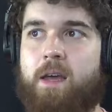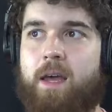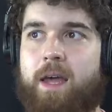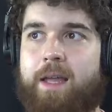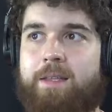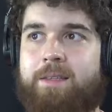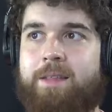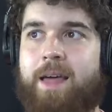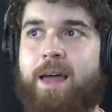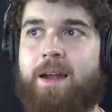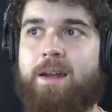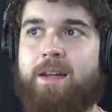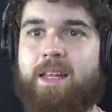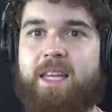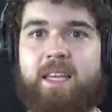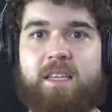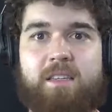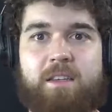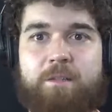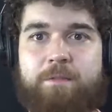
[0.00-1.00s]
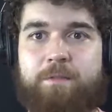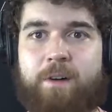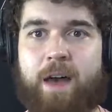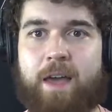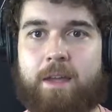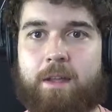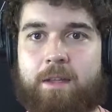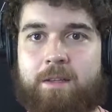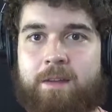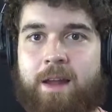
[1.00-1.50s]
it's not an easy
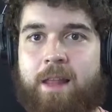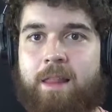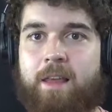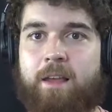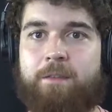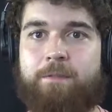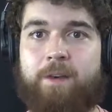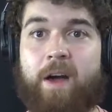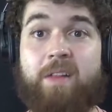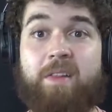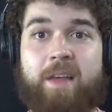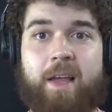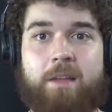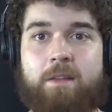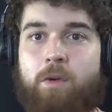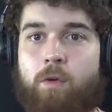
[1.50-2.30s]
fight. It's not like a fight to get